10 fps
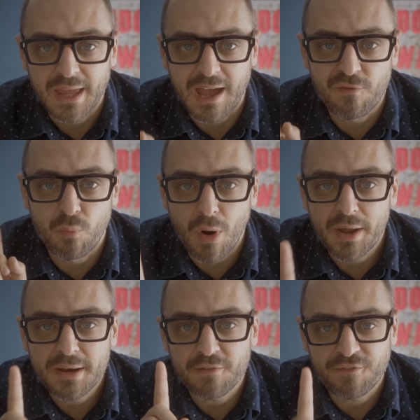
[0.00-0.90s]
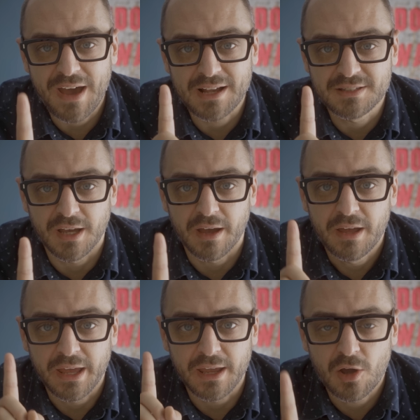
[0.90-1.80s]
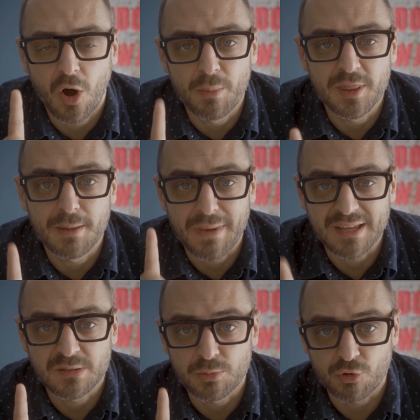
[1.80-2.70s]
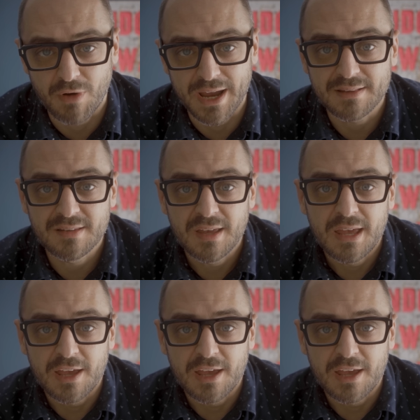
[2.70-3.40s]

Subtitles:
have one factor in common that makes them great.